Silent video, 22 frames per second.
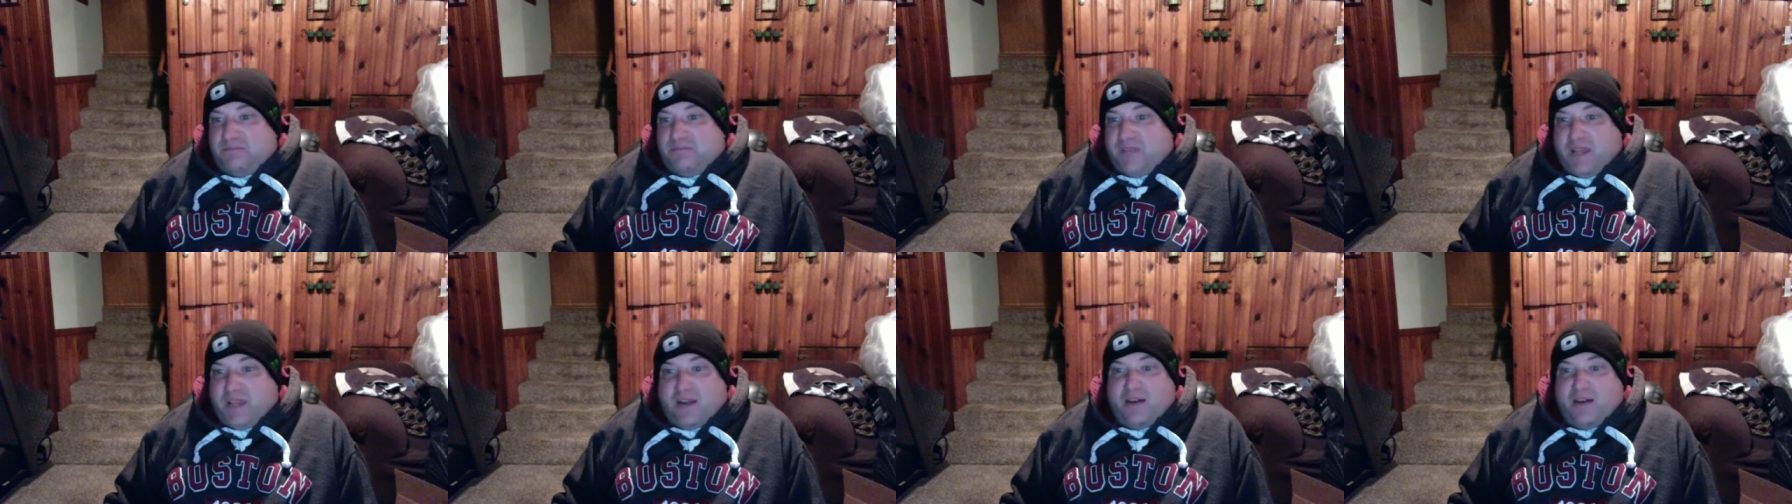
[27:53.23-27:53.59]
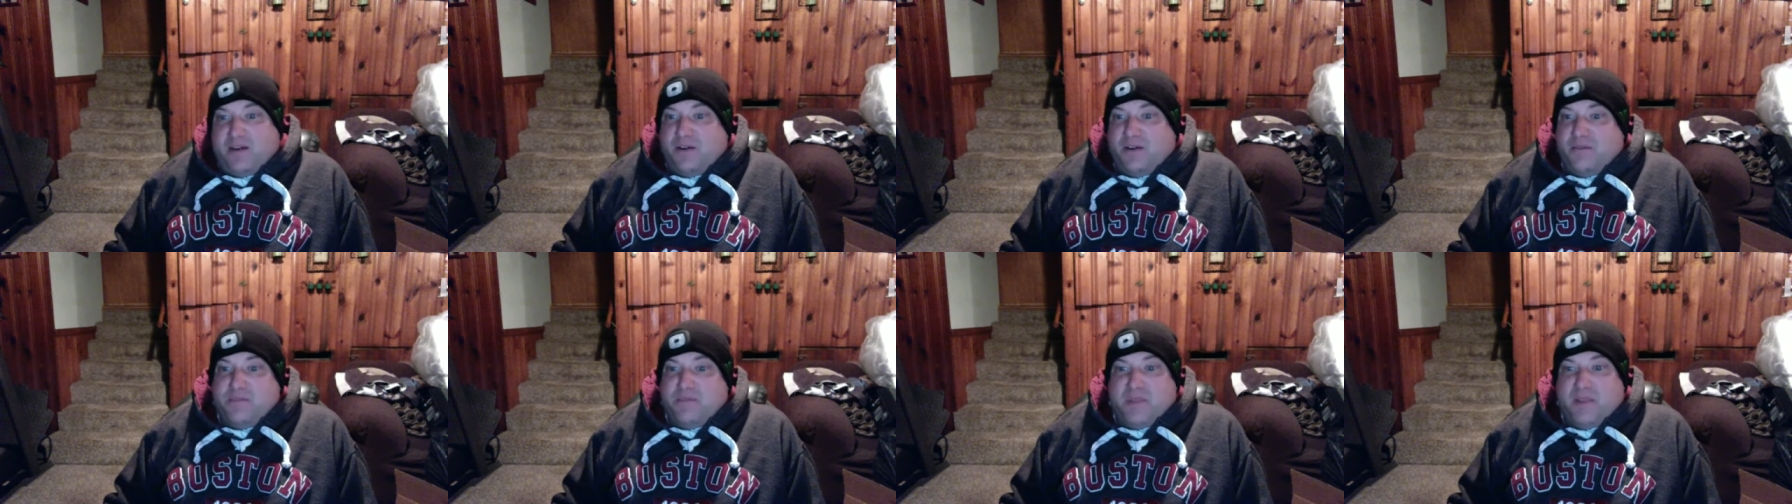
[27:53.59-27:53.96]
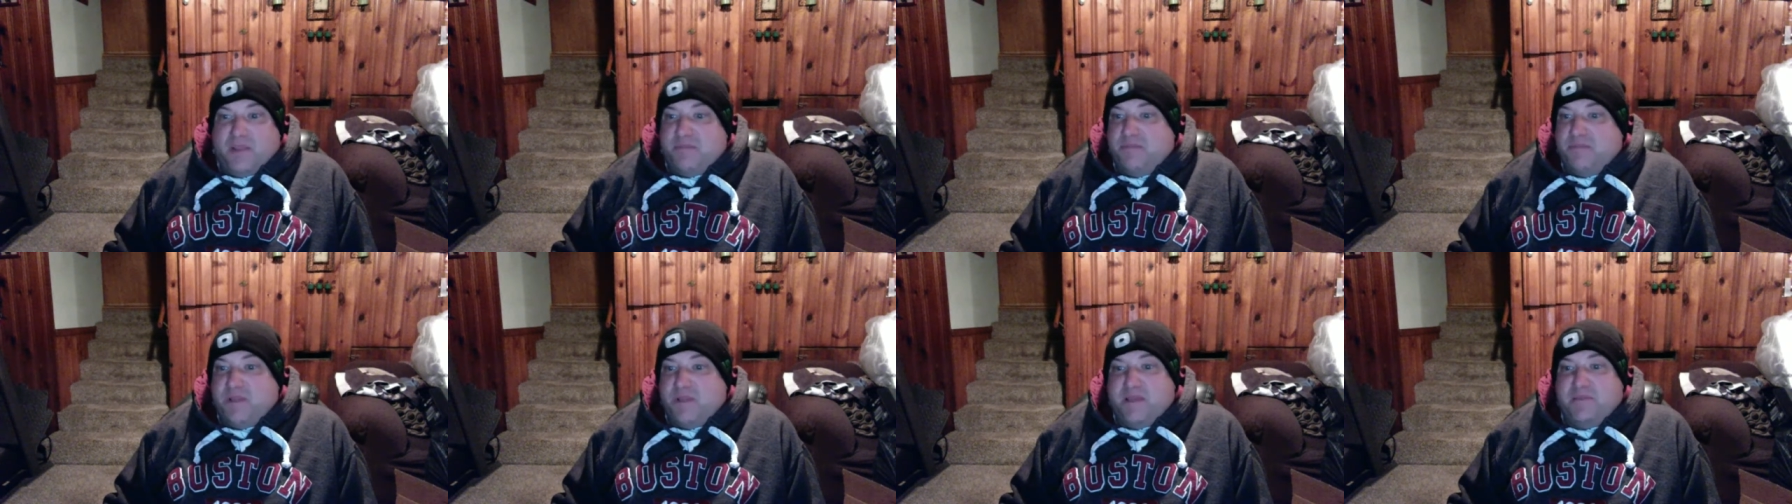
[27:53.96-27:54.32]
I don't know.
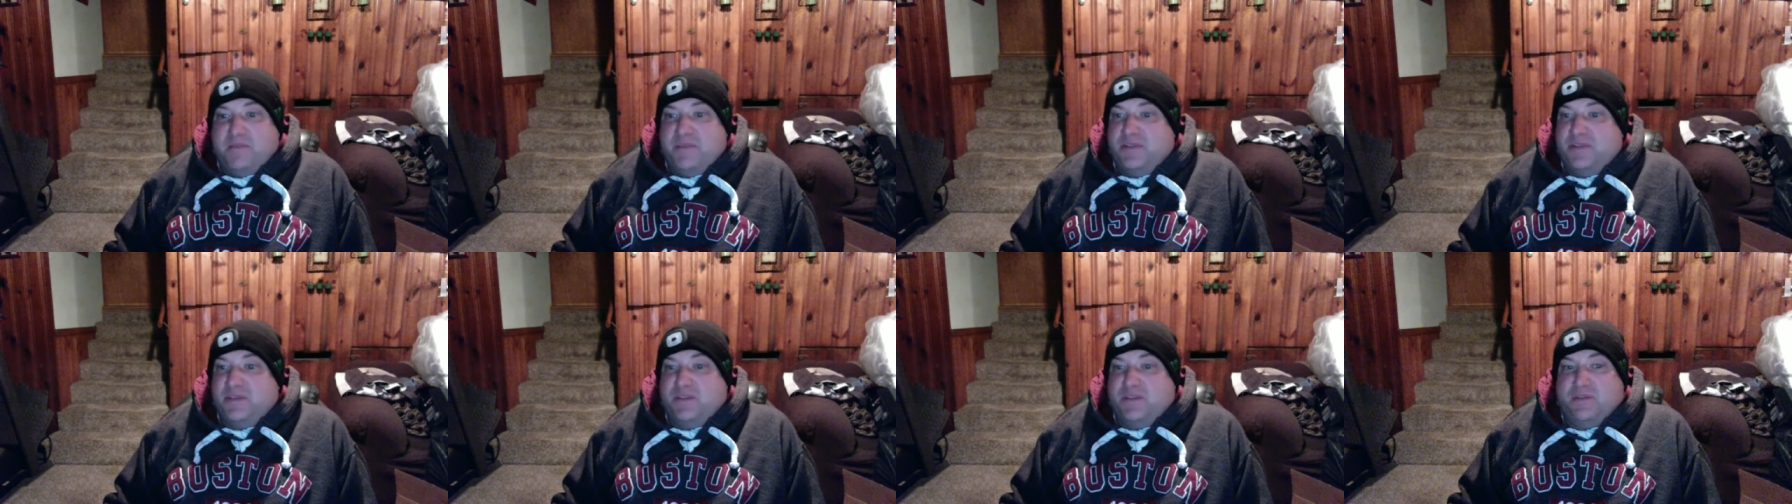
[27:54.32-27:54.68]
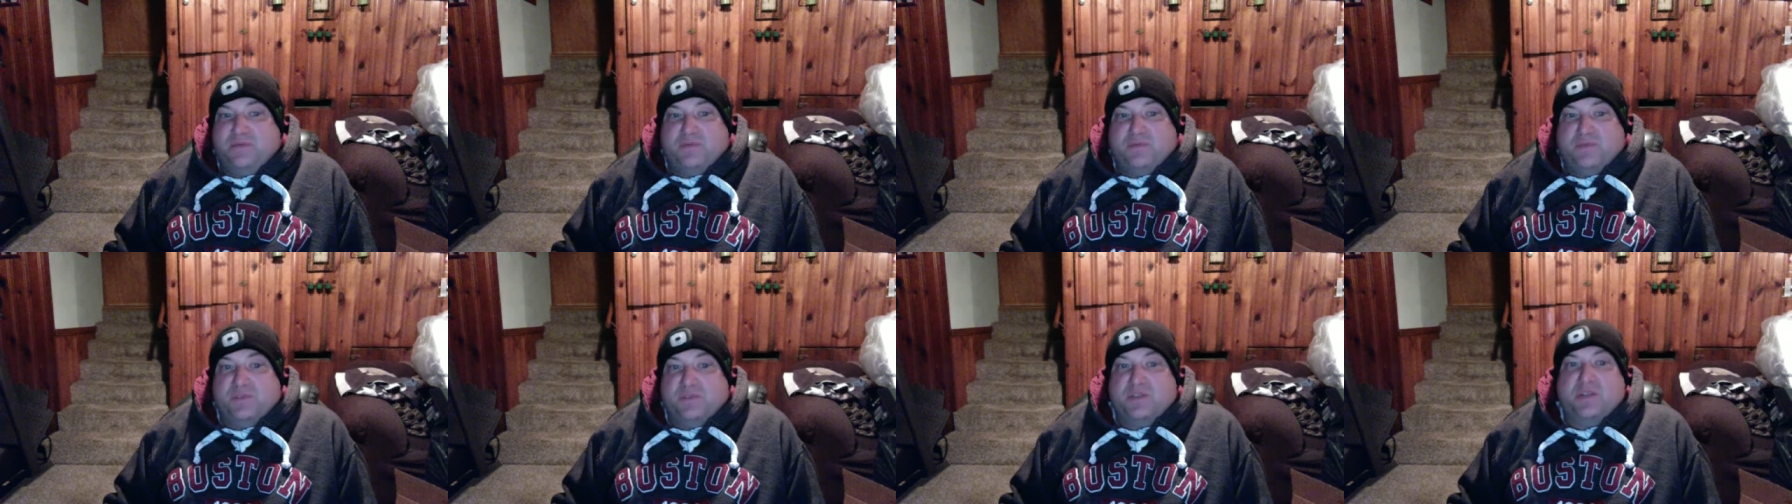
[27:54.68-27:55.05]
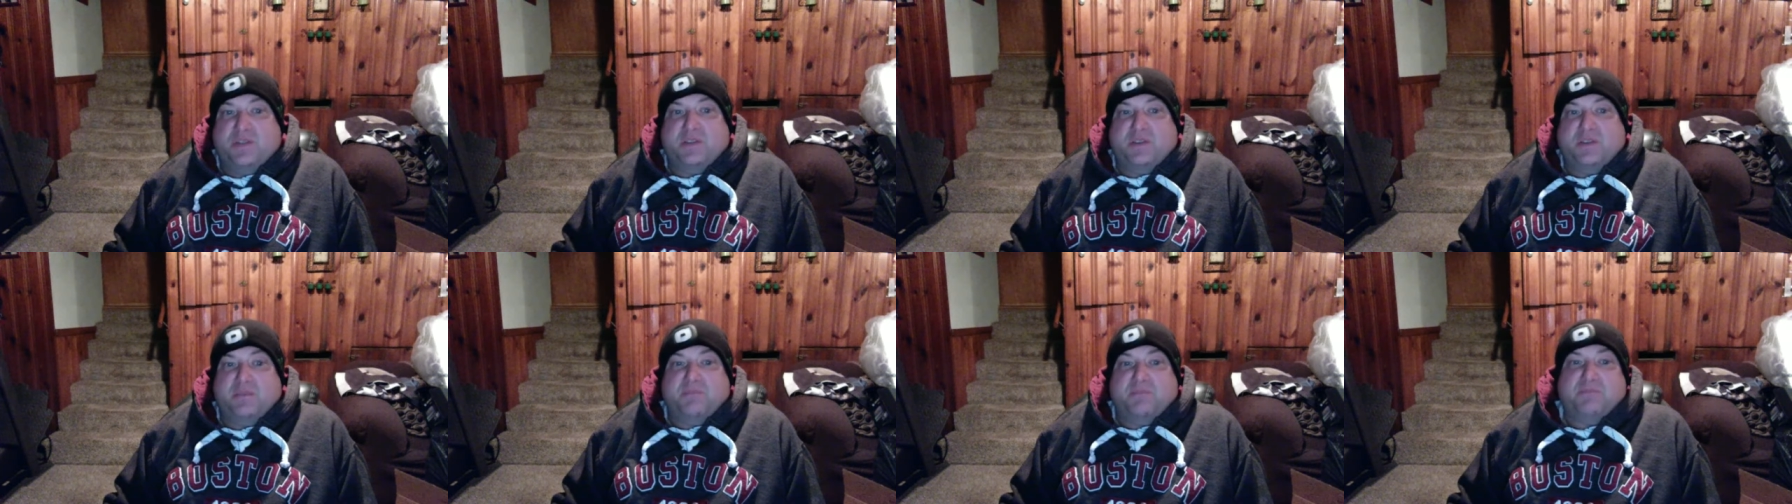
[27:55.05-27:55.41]
Maybe we'll see
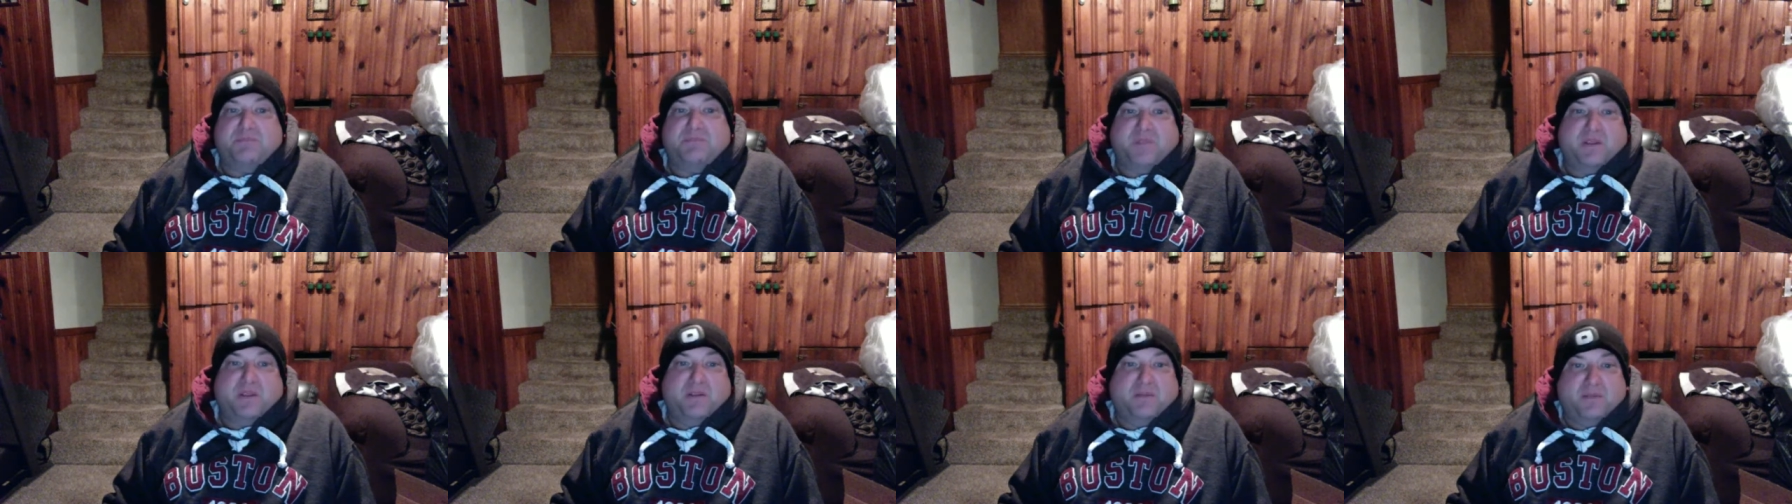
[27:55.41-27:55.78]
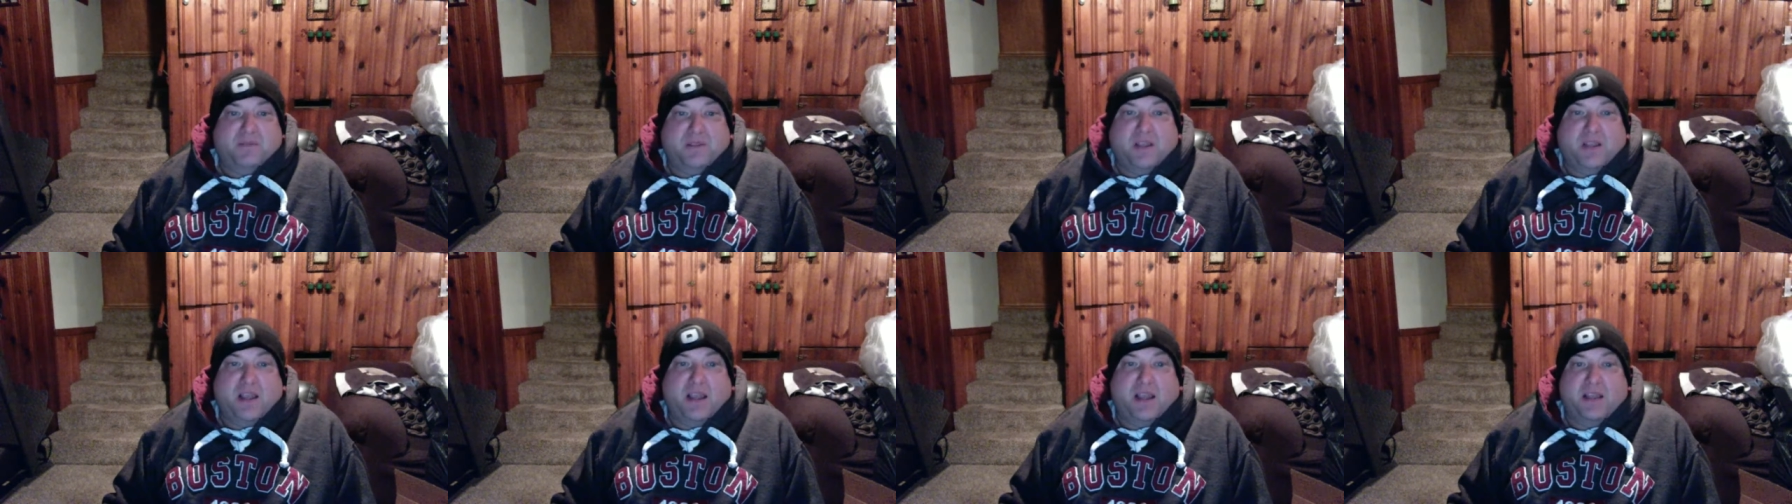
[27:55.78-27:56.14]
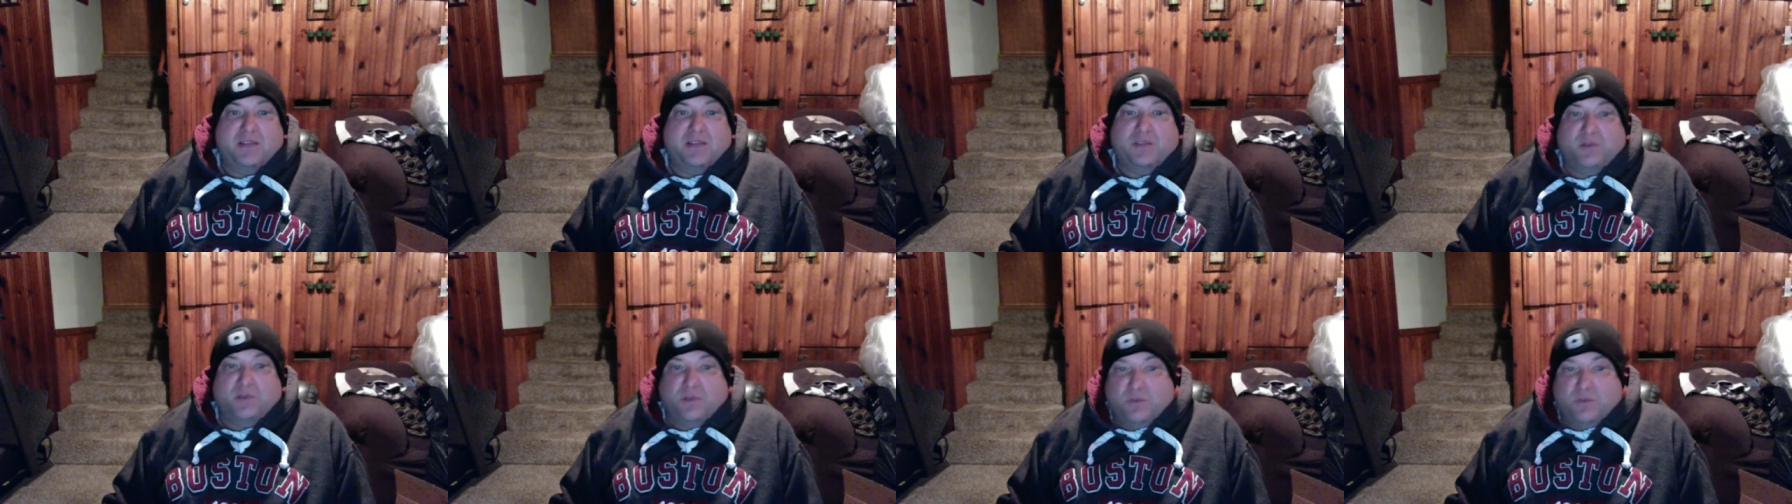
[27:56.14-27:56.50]
if the
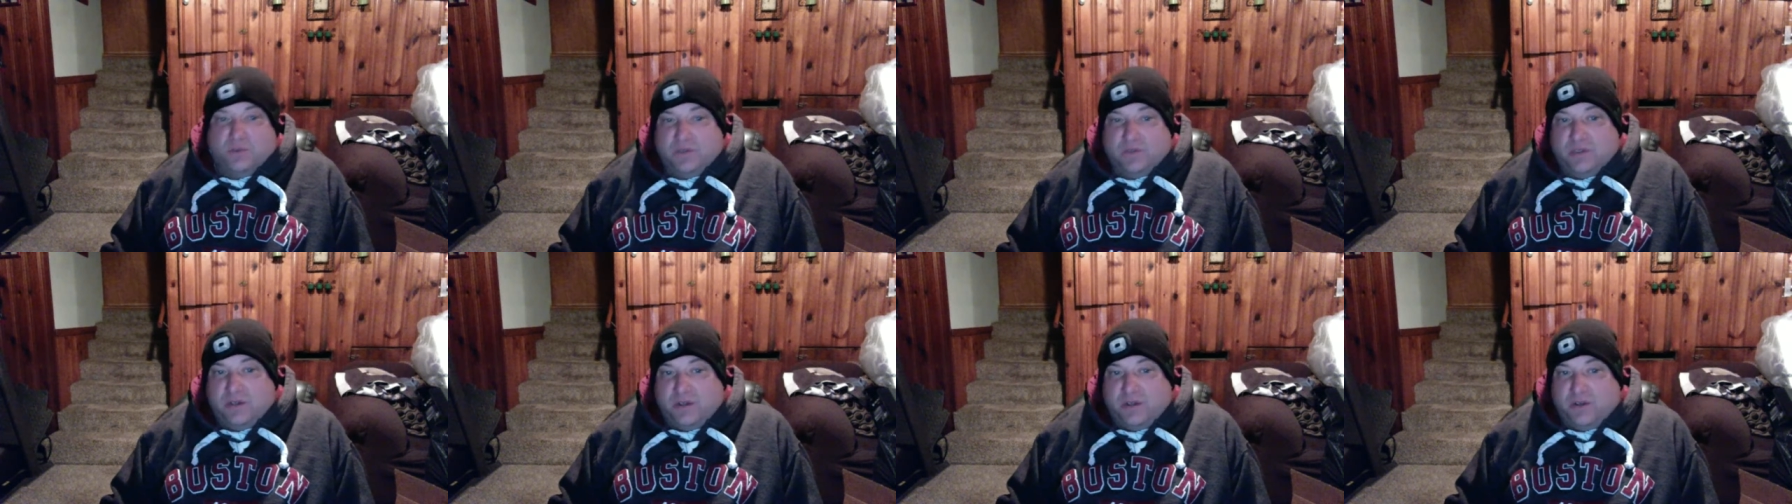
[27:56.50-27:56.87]
cards hold.